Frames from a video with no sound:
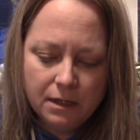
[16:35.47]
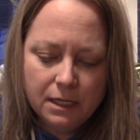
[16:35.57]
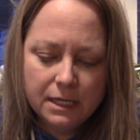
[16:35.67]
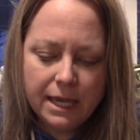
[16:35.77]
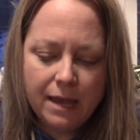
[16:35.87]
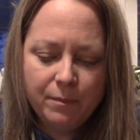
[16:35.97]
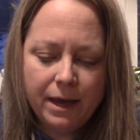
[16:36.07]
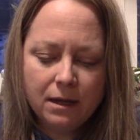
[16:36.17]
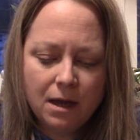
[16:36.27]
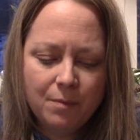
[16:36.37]
He came
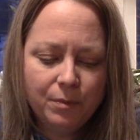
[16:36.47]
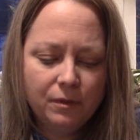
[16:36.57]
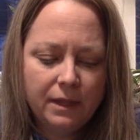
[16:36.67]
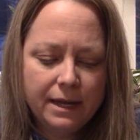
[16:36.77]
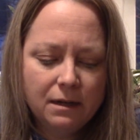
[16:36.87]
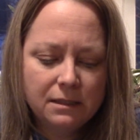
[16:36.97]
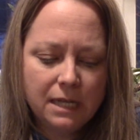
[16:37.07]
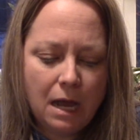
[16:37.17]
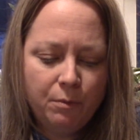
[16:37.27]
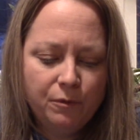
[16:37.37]
back up, laid on
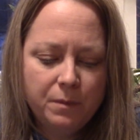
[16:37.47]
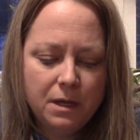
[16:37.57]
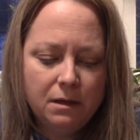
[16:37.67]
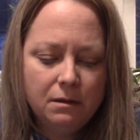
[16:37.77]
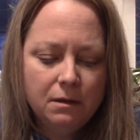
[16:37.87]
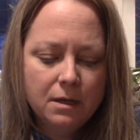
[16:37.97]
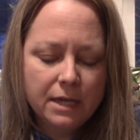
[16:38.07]
top of me,